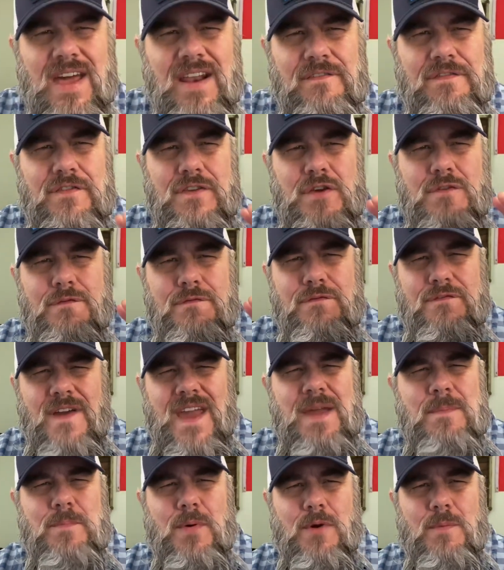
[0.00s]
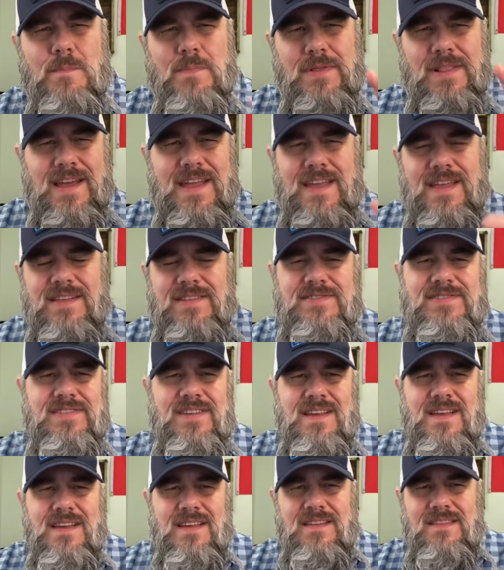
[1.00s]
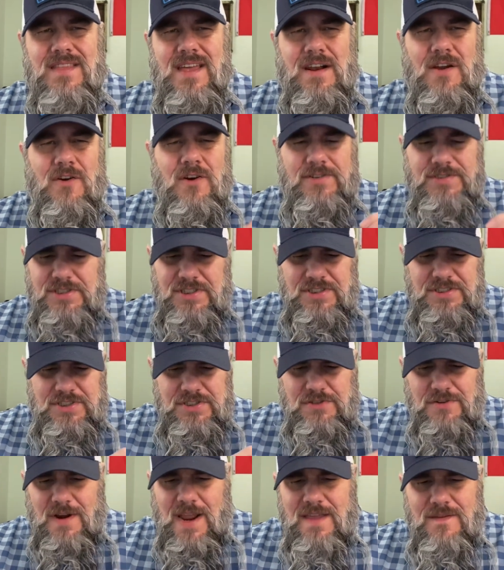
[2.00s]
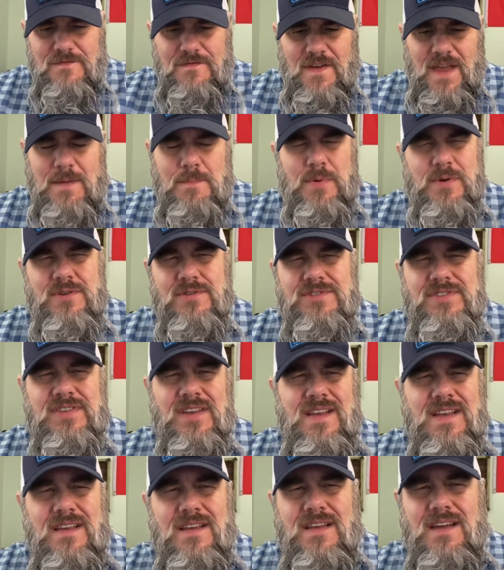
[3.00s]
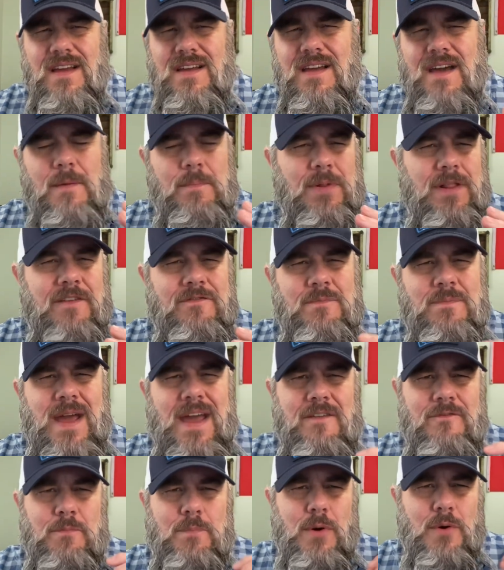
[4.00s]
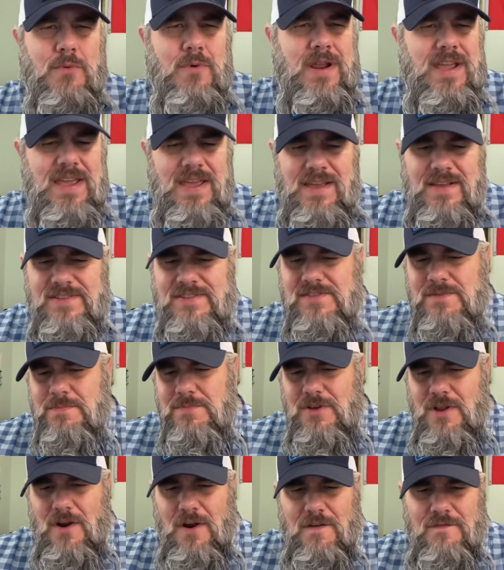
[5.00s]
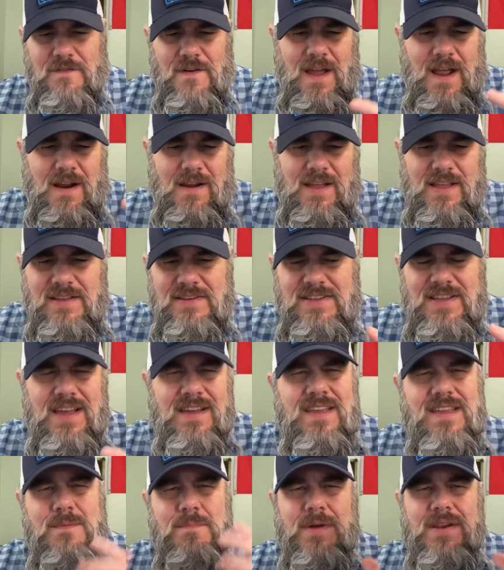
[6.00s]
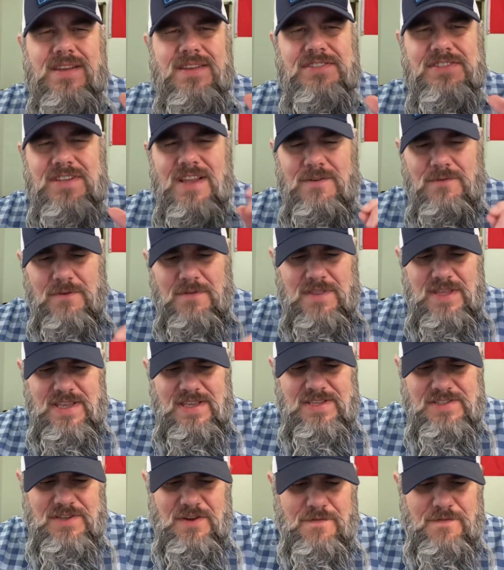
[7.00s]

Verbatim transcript: a few vapor blends that aren't just straight vapors. A couple of them have Perique, some Dark Fire Kentucky, but in general, these are